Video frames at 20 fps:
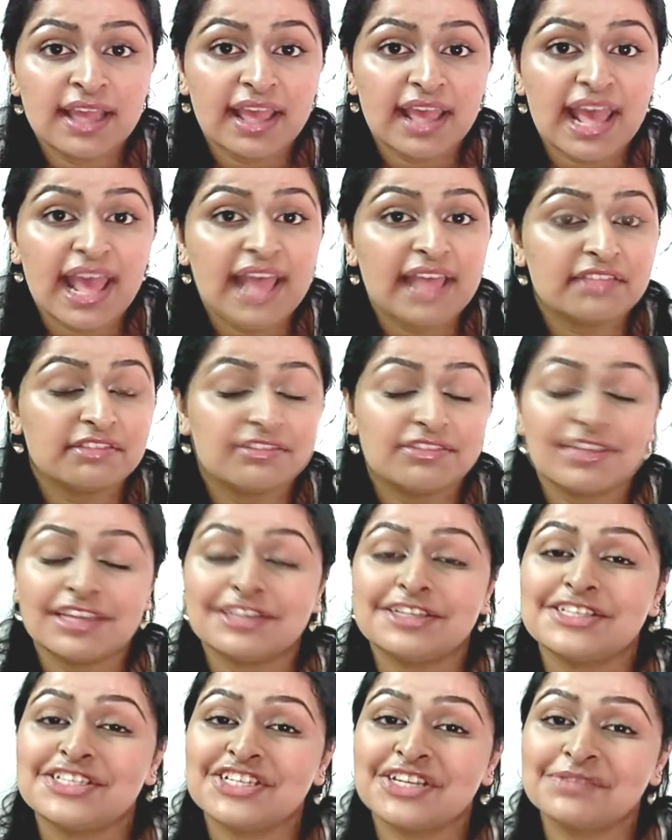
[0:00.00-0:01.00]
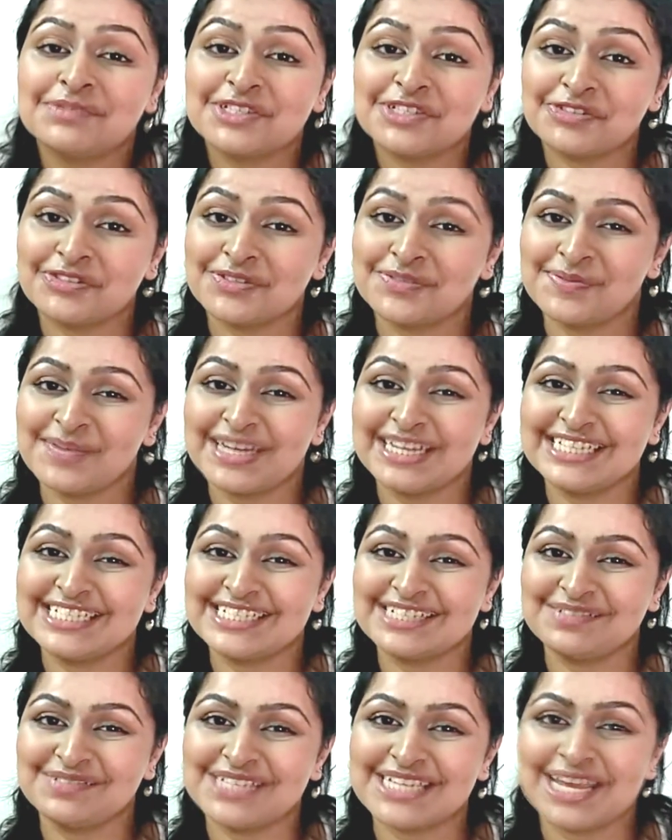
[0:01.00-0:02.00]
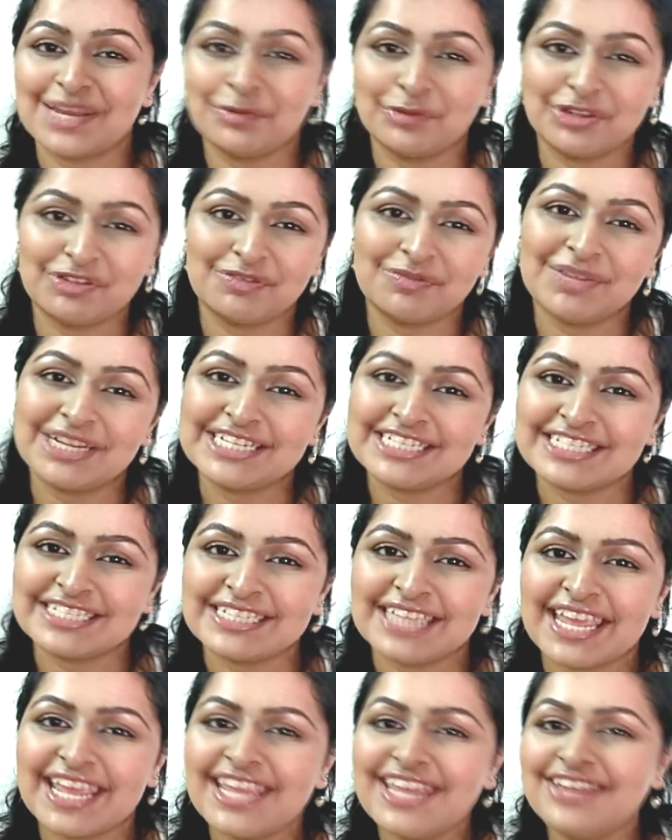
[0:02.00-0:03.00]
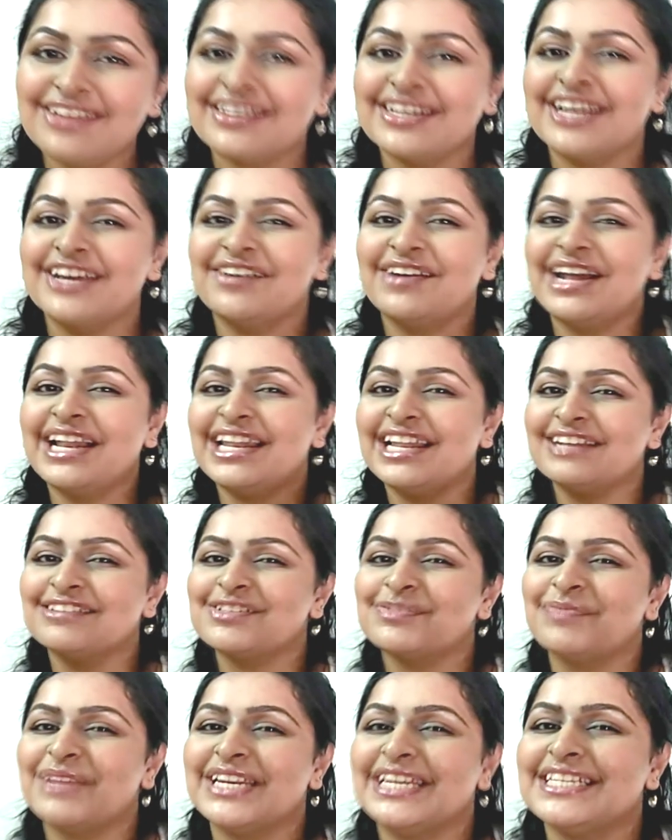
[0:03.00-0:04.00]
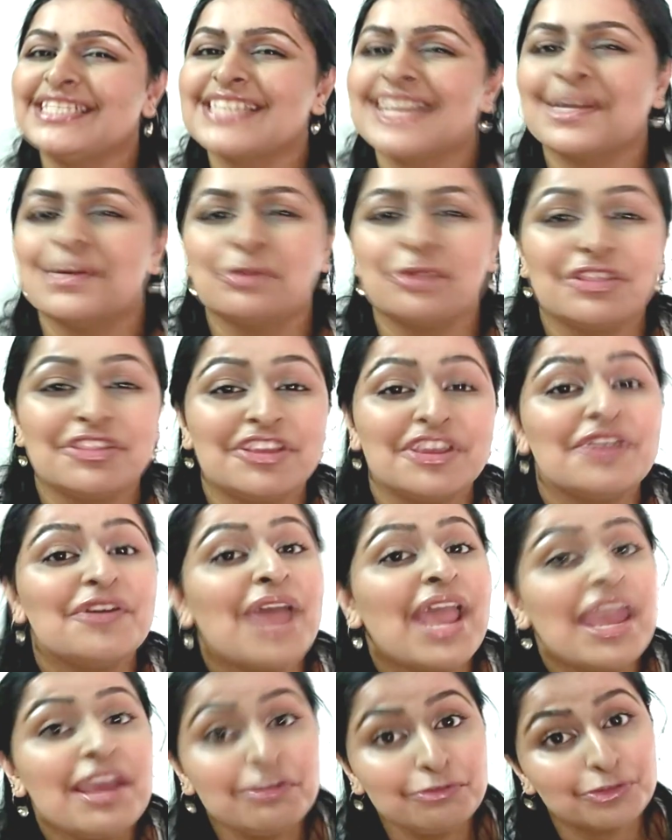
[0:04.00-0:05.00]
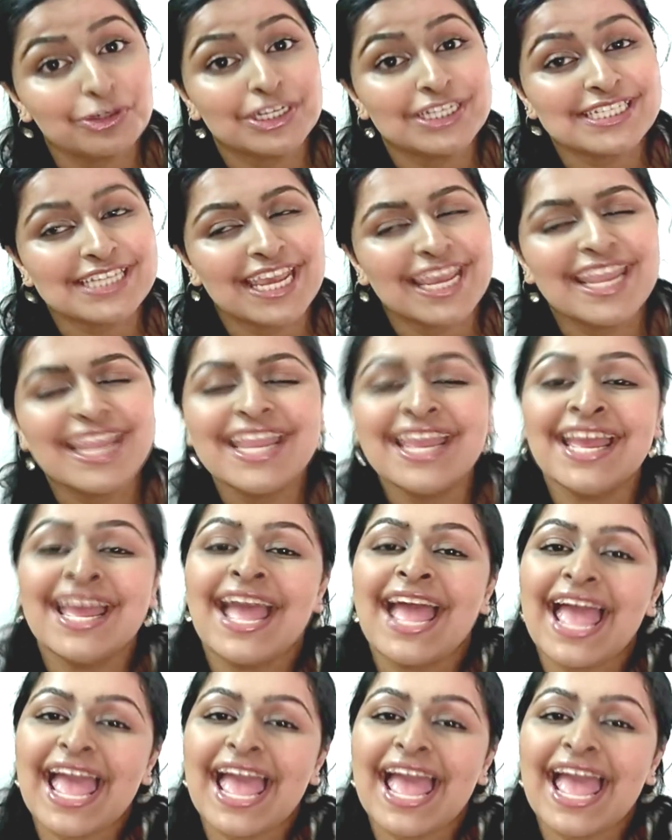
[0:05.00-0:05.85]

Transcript: And thank you so much for spending some time with me today. You know, I love spending time with you every day.